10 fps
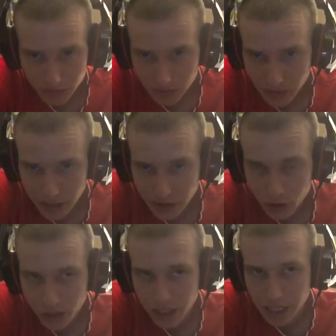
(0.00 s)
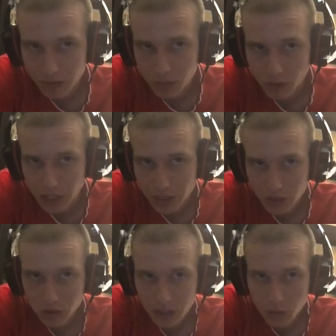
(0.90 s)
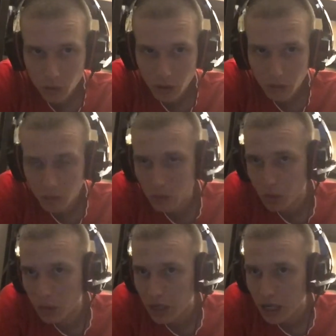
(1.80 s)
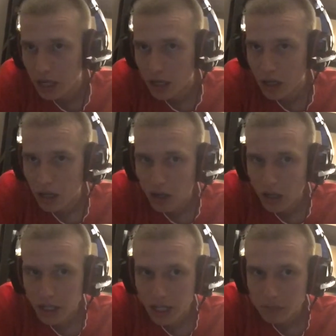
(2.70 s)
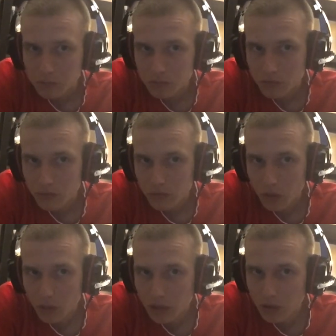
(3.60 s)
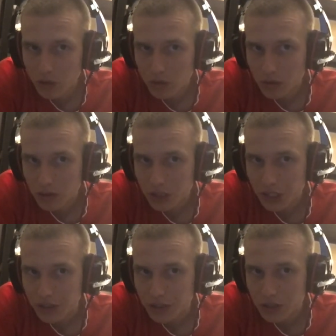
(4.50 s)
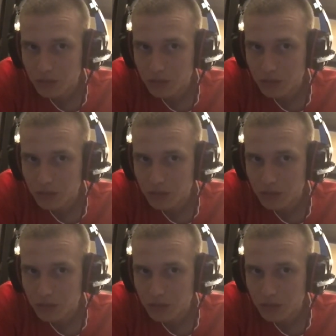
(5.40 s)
And then you trade David Price, who is again, when they won the World Series,